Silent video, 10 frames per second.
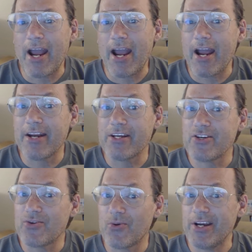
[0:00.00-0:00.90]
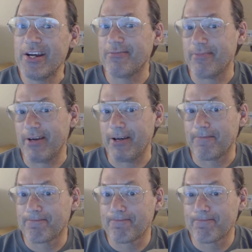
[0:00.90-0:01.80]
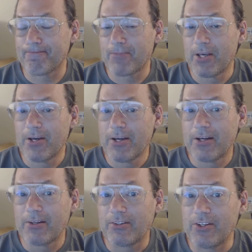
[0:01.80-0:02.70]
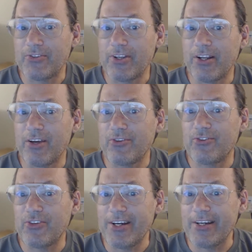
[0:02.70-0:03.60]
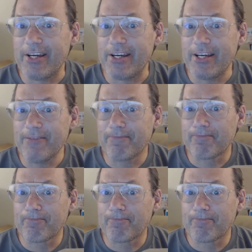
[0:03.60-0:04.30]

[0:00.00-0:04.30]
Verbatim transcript: and intrigued me. Listed as a CD,